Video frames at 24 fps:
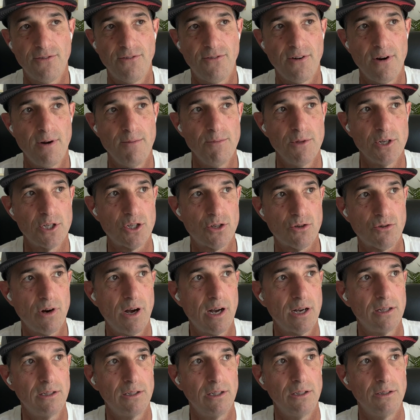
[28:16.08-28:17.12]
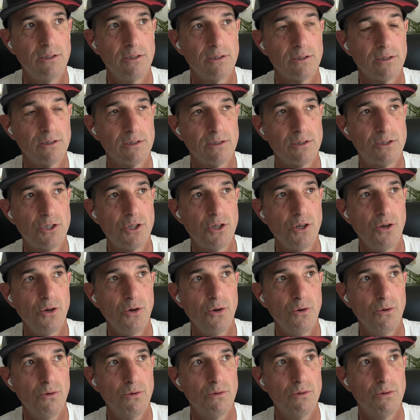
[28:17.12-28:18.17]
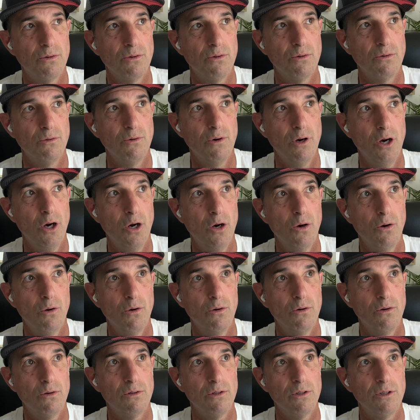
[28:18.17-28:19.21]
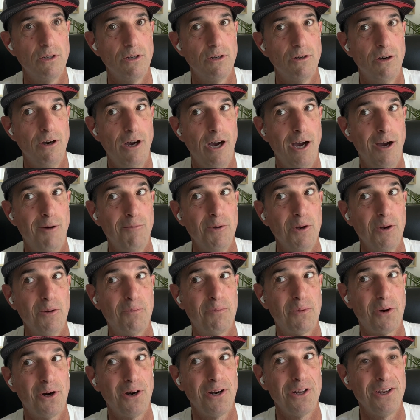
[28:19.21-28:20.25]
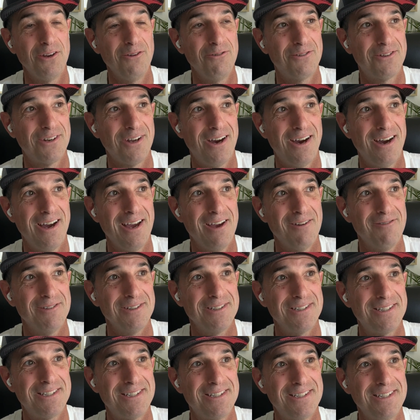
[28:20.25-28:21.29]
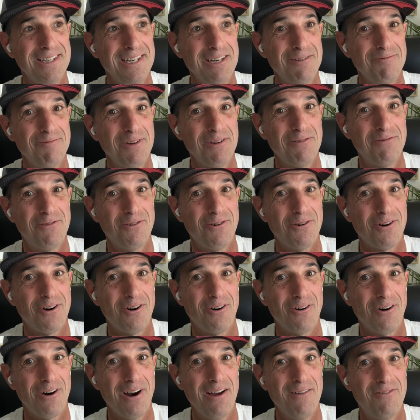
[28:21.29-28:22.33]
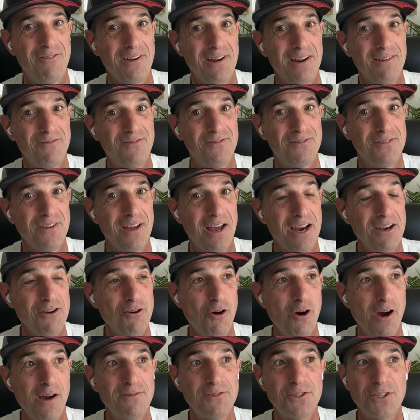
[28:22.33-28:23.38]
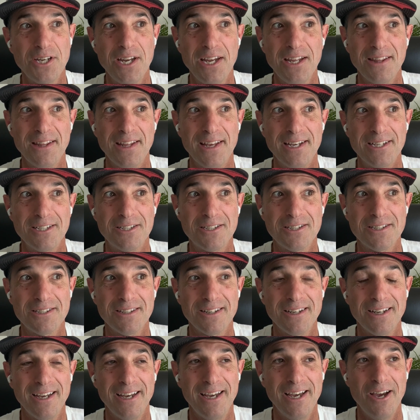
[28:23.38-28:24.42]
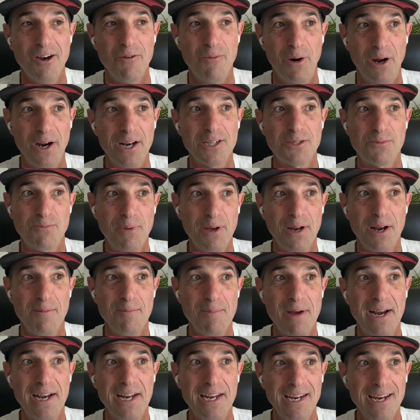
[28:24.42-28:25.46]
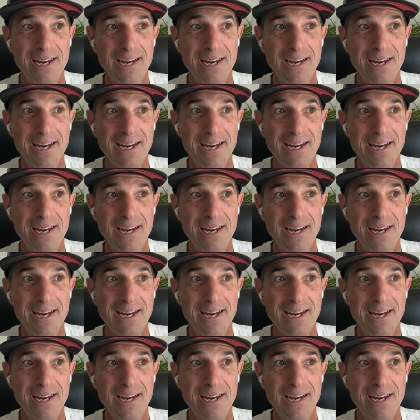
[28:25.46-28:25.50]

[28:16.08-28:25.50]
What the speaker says: from the struggle to I'm in a part of Utah I haven't seen before, or if I know I've seen this, but it's been a many